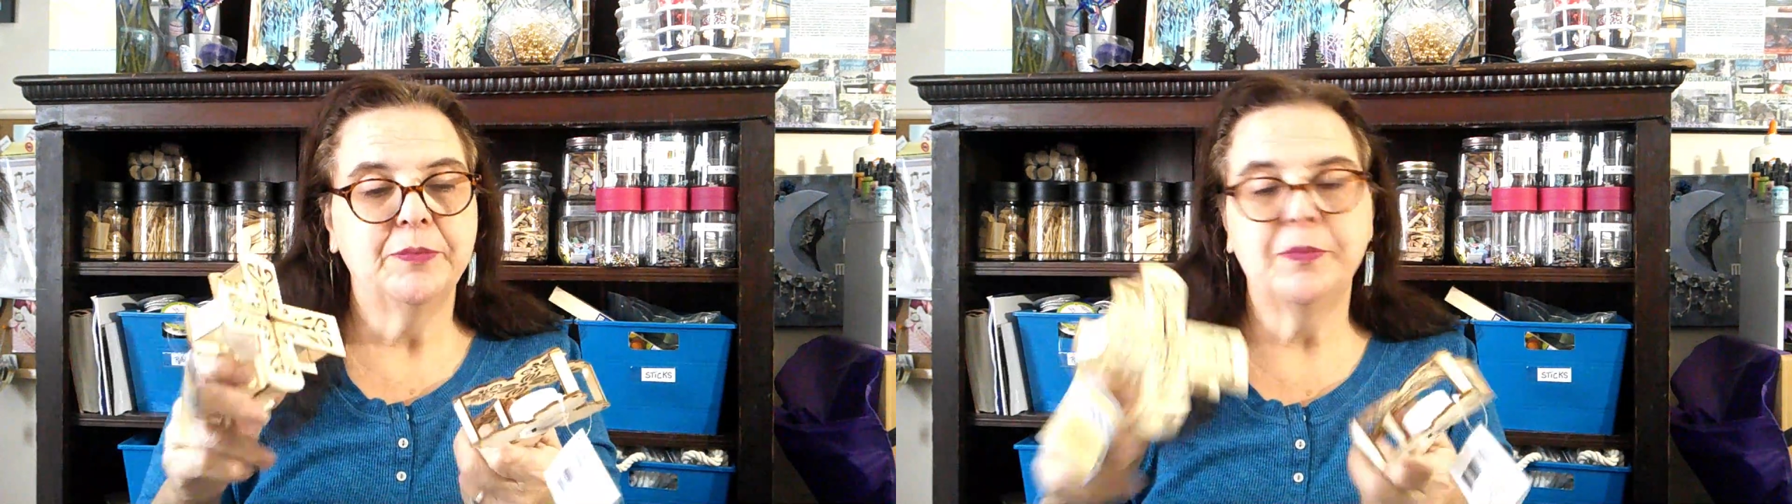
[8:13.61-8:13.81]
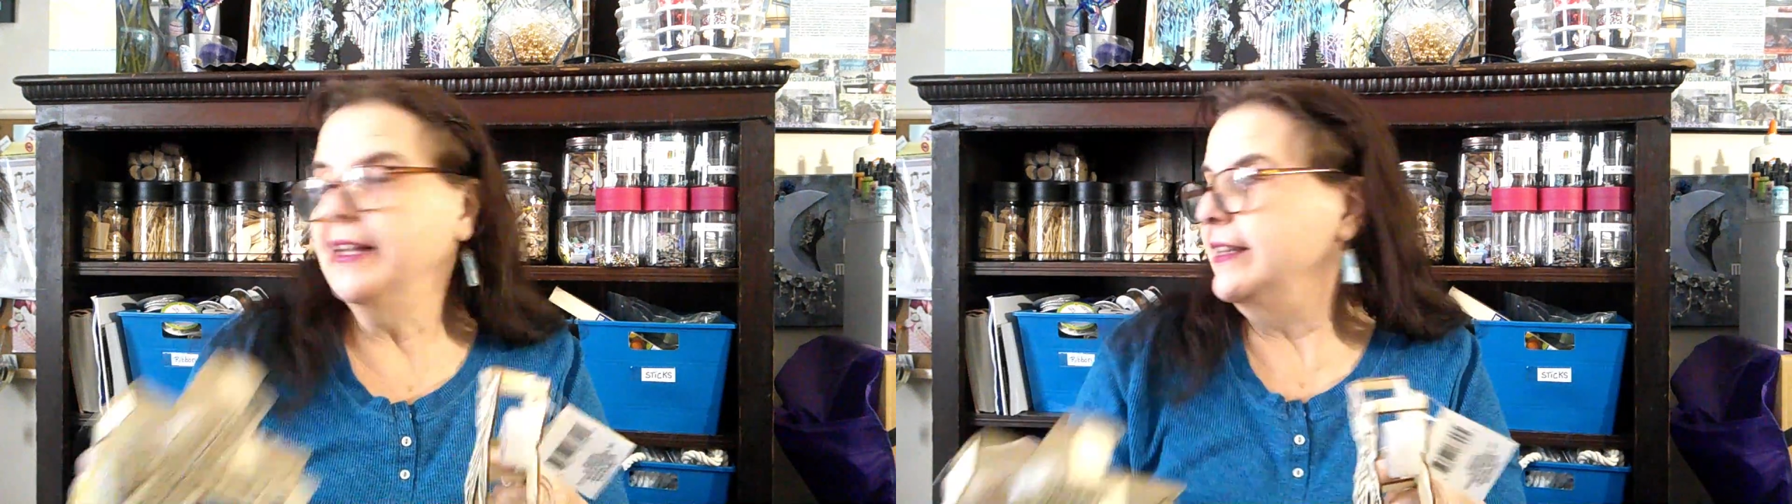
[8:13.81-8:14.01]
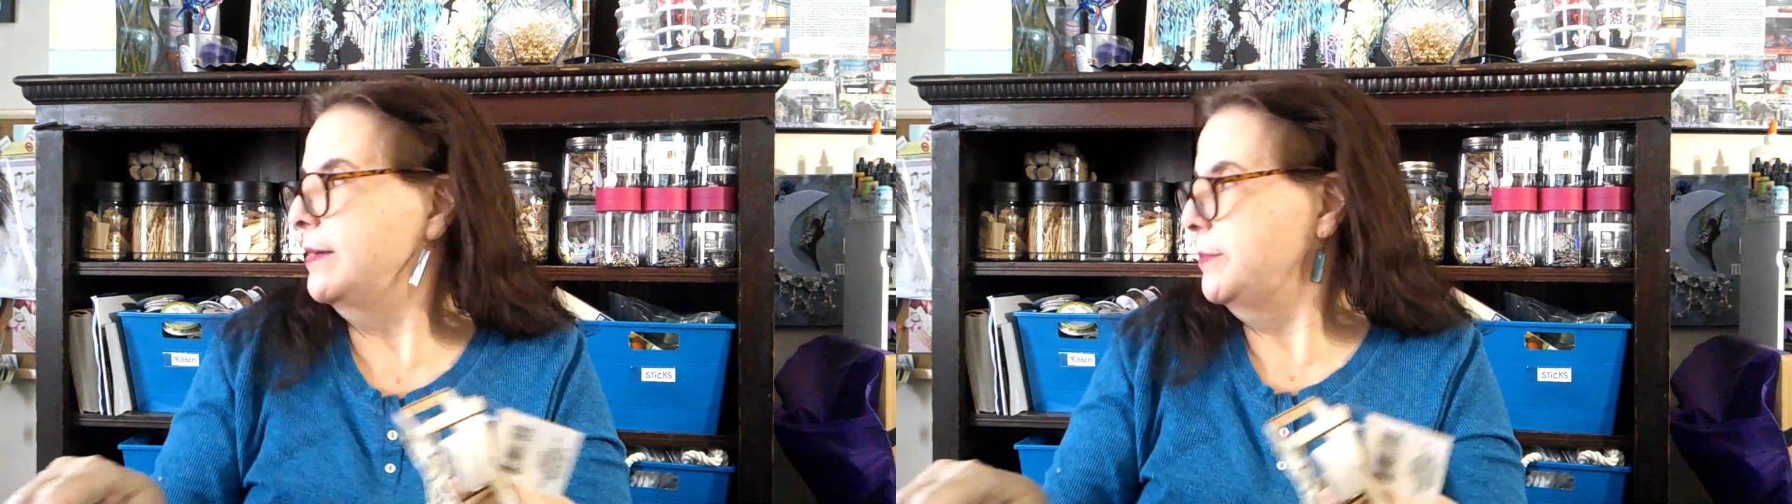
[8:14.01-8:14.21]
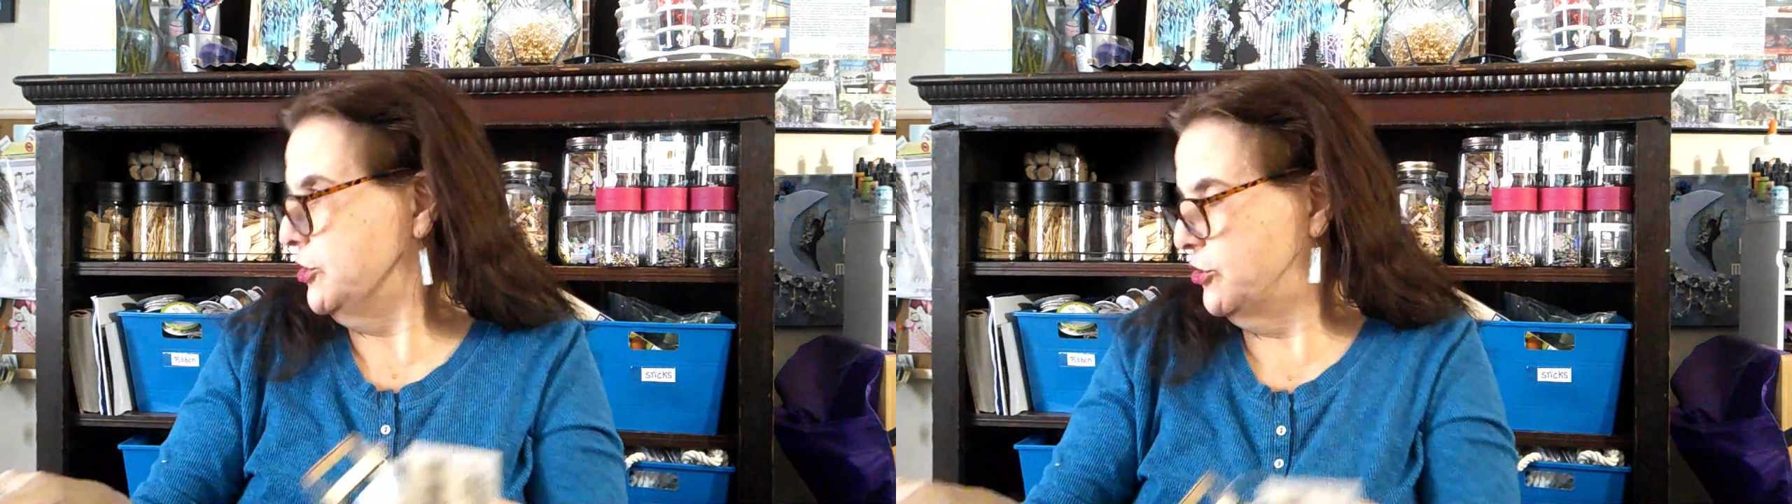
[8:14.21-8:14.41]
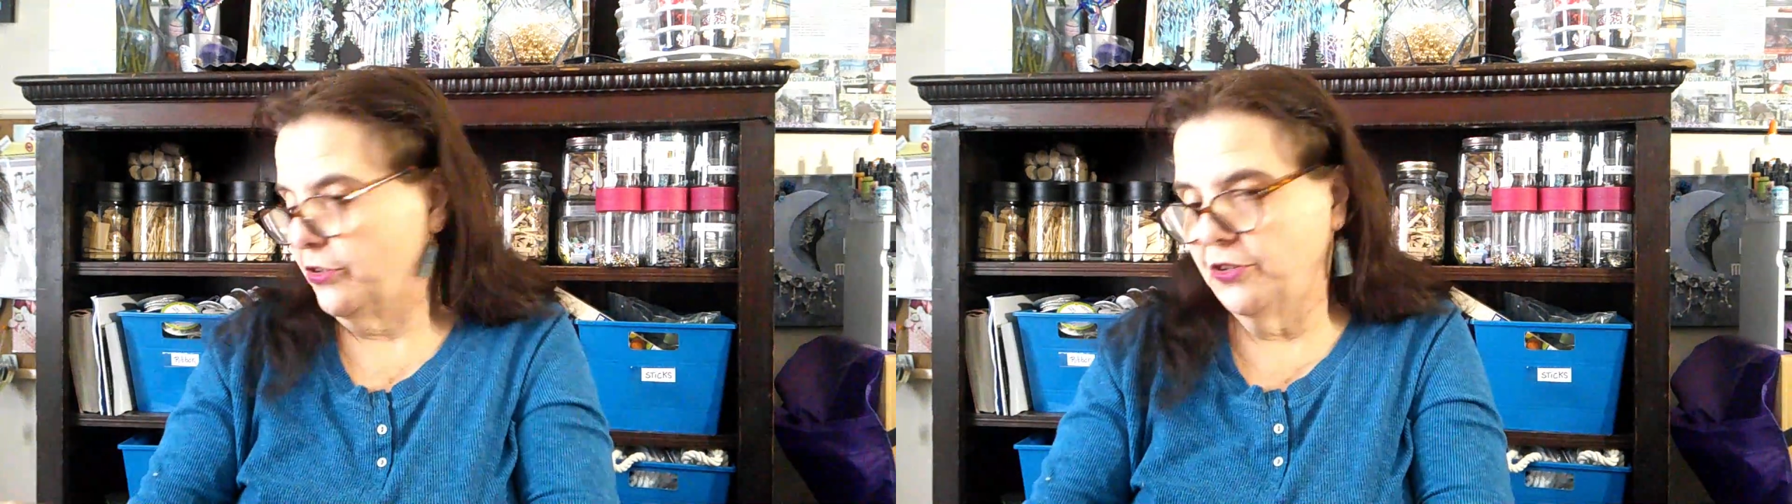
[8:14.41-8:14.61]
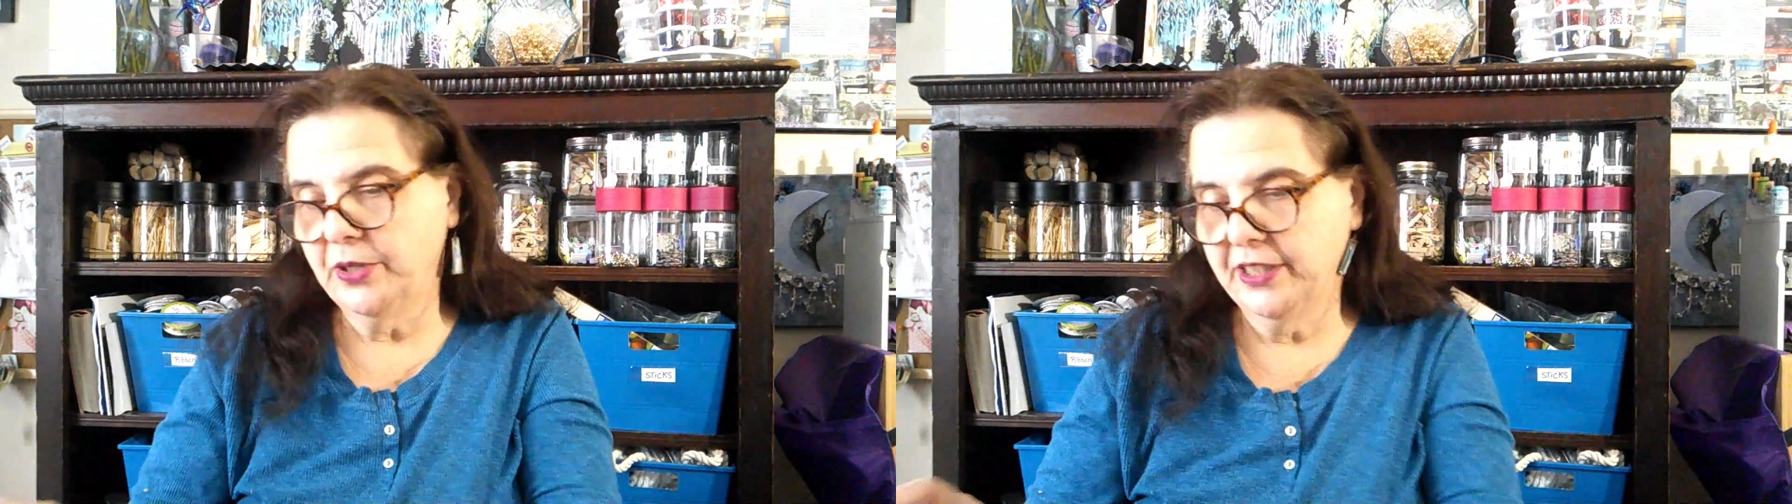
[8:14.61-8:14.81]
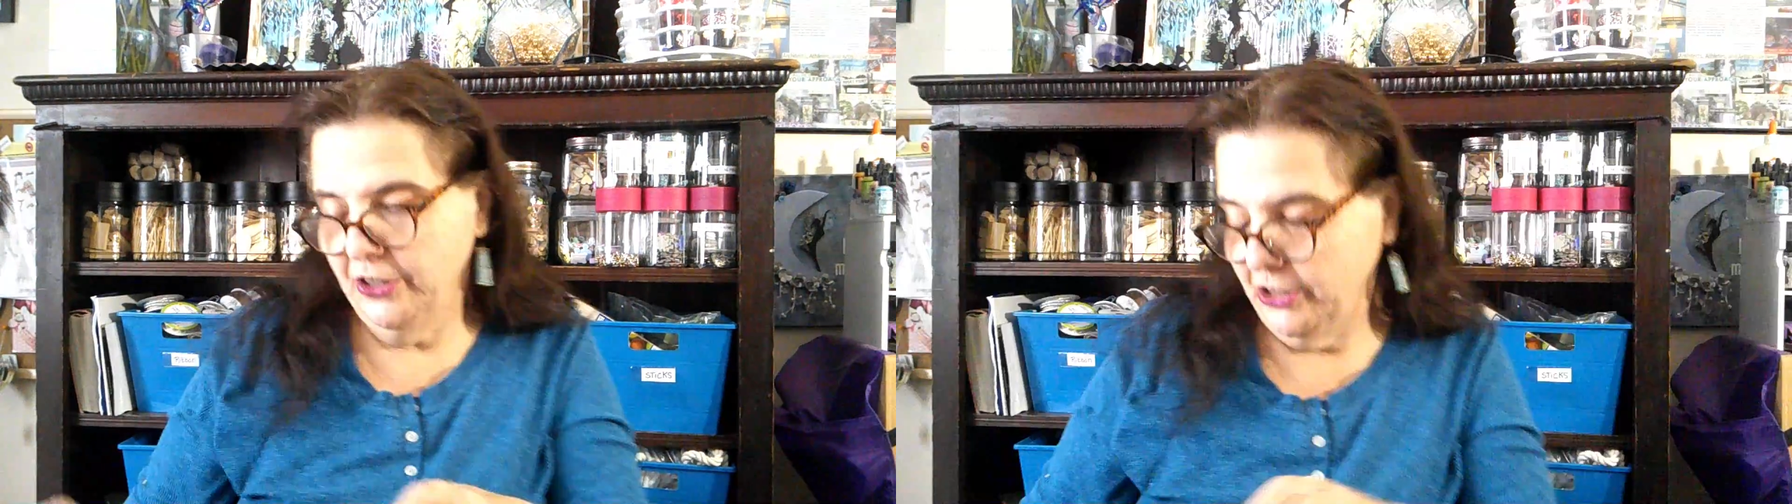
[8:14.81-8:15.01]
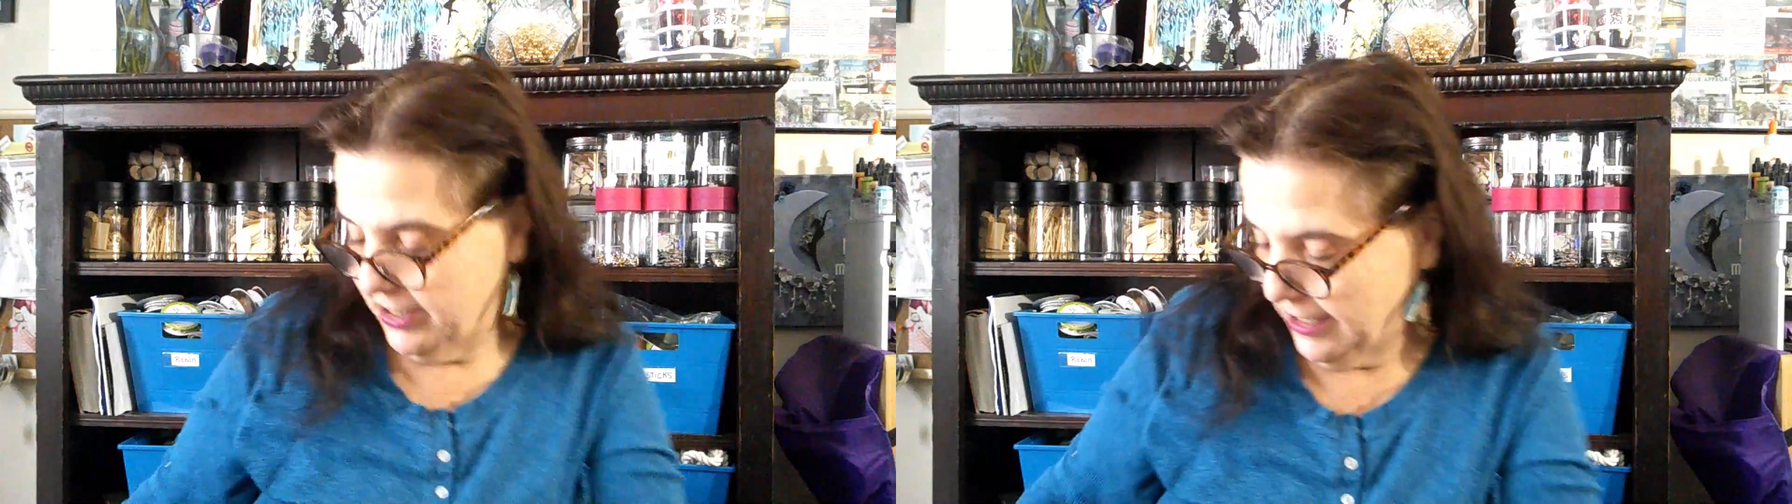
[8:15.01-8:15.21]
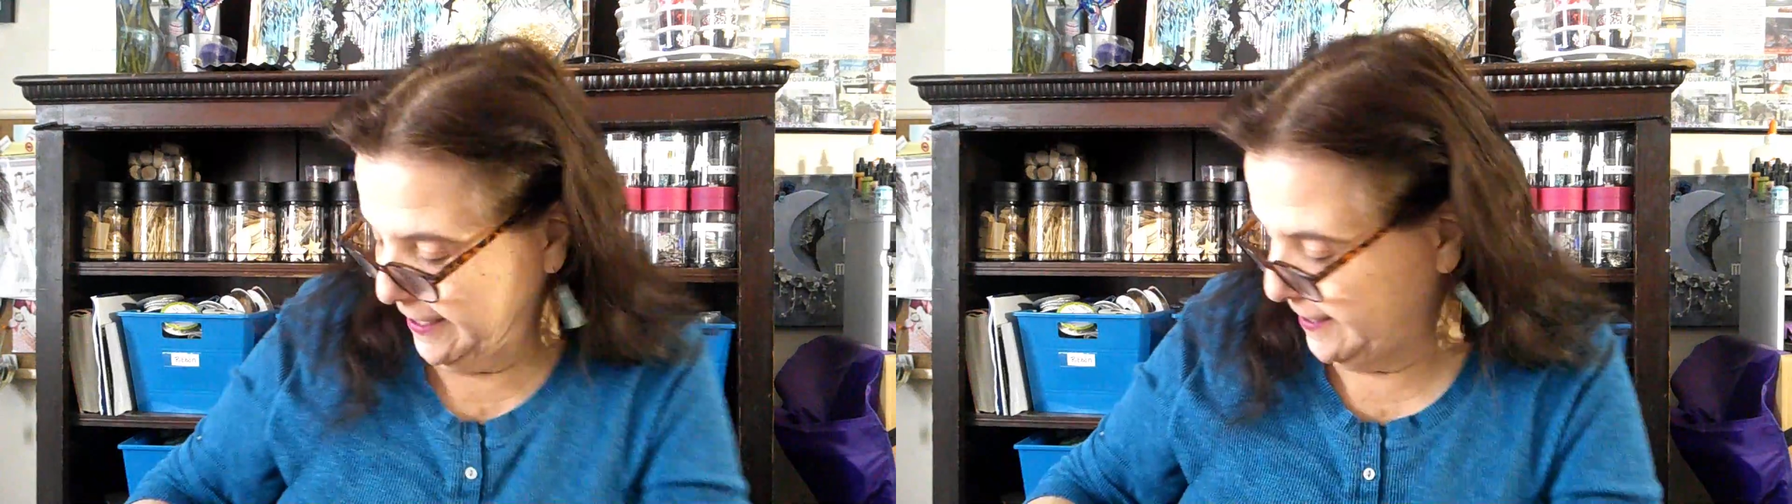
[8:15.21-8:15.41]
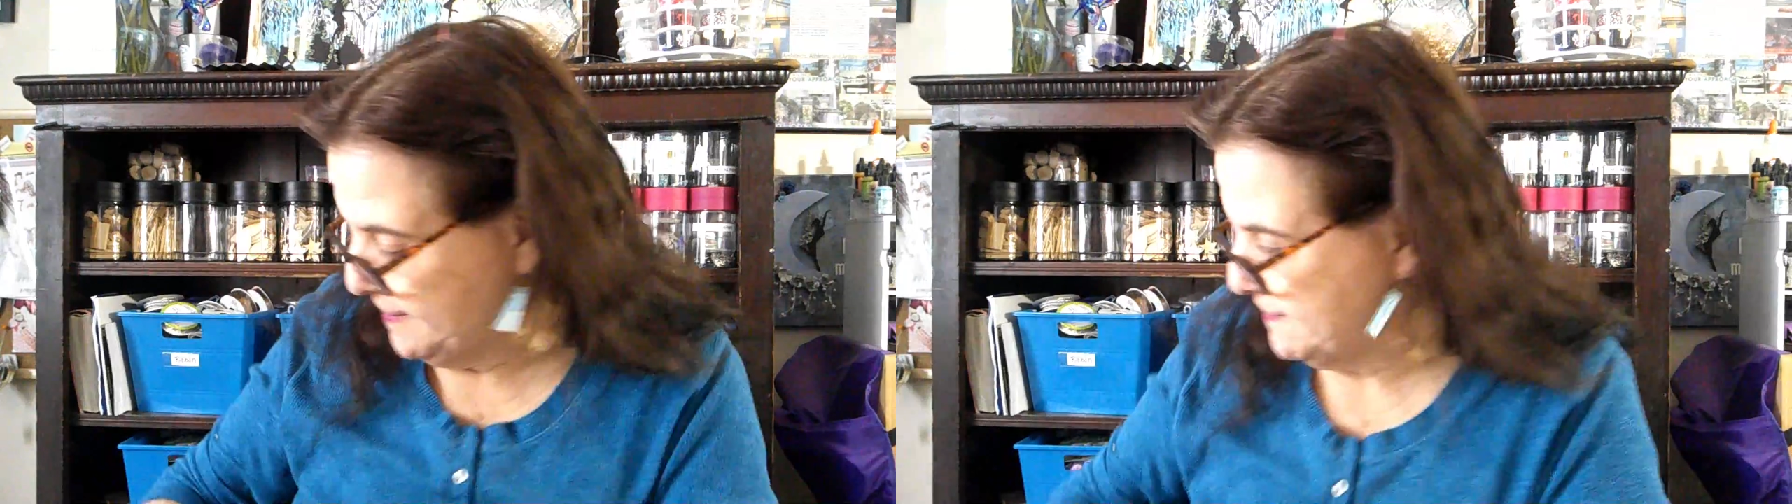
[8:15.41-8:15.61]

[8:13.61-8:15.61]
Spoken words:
But let me show you what it looks like.